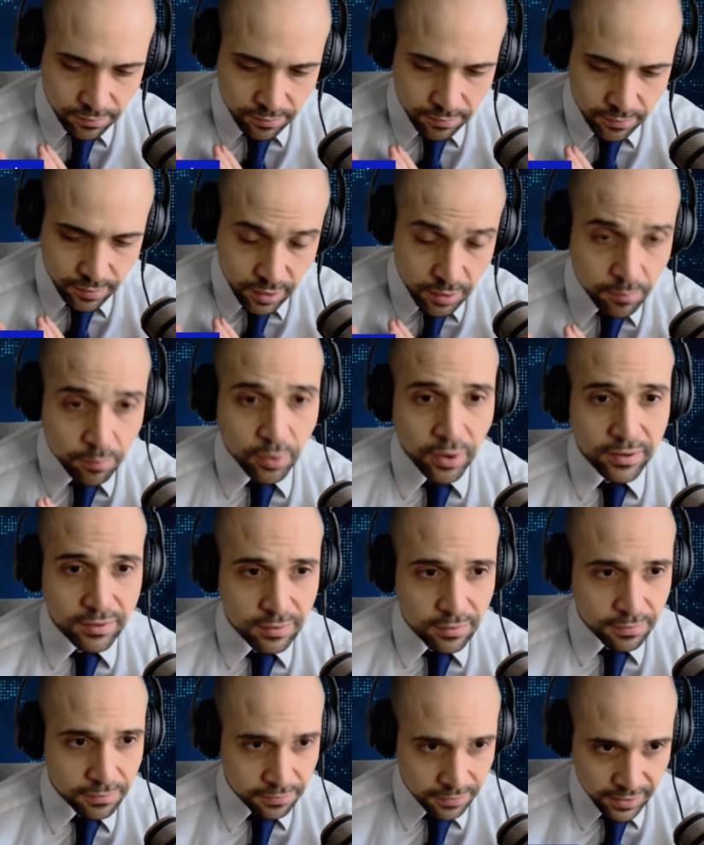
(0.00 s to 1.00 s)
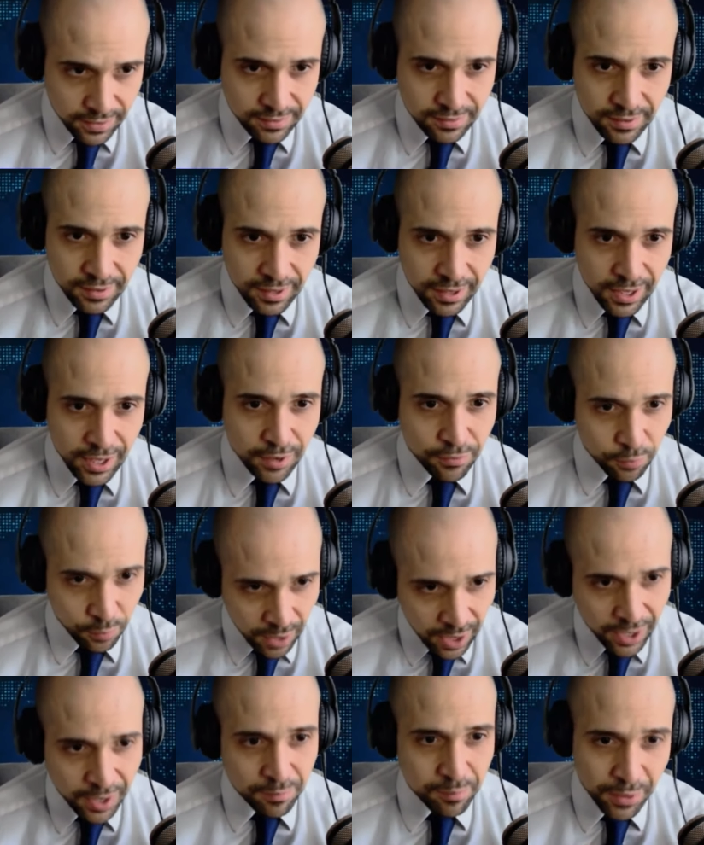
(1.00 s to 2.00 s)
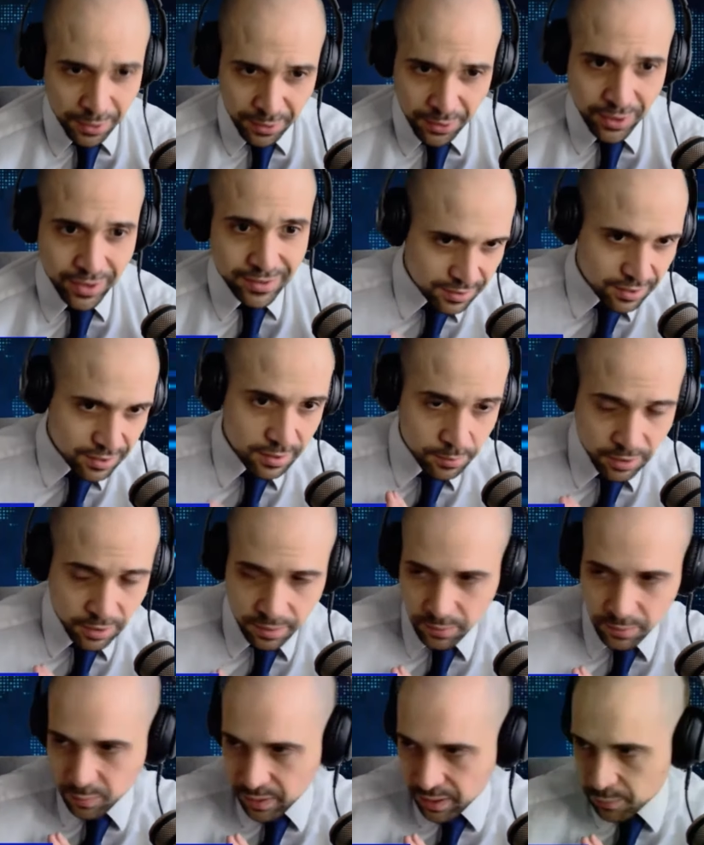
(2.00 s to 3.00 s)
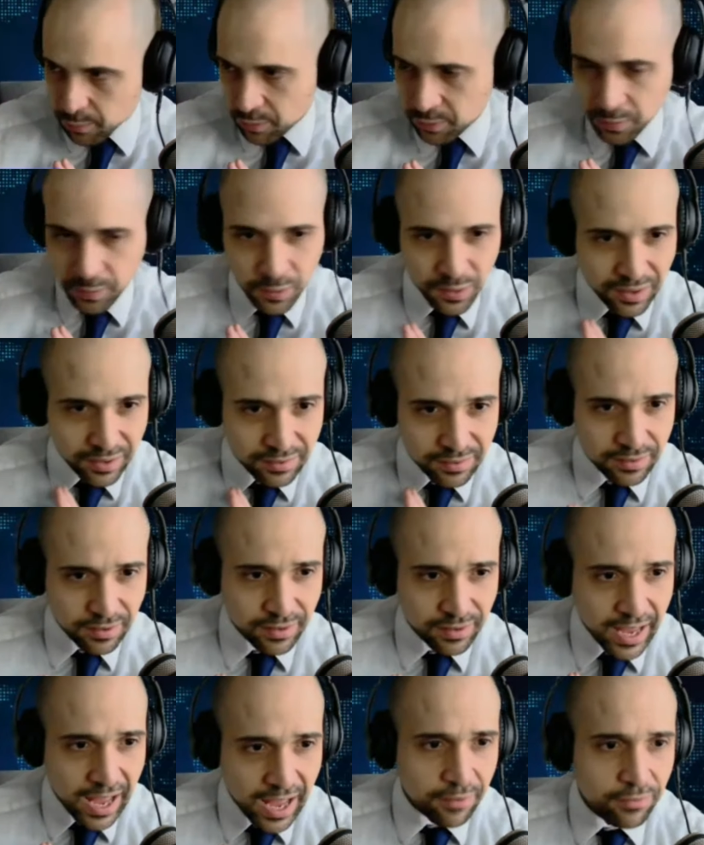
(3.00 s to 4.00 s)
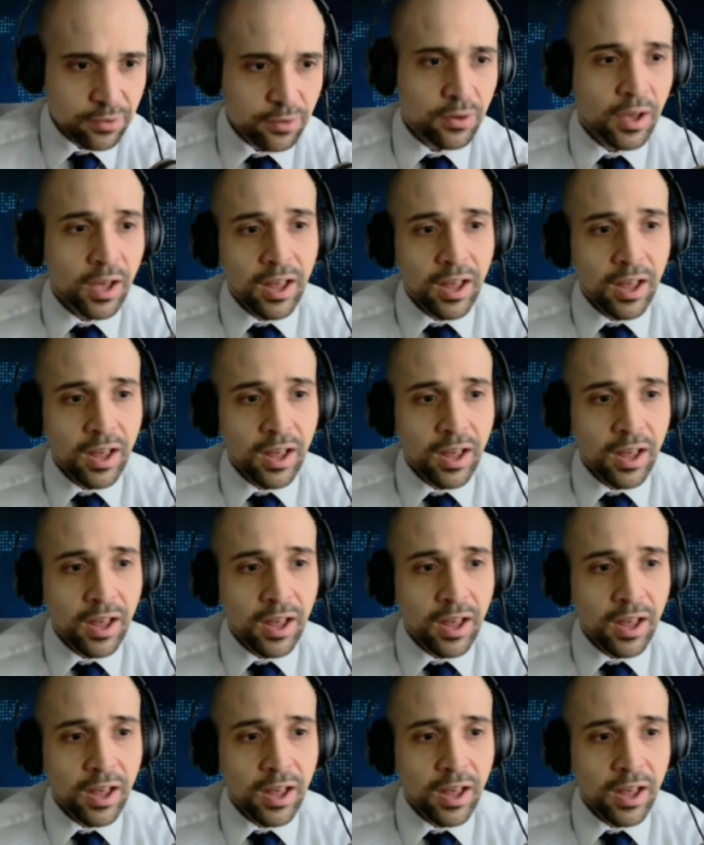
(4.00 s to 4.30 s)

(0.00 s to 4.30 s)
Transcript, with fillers: an impressive feat if we're not comparing it to WWE, which we don't necessarily have to.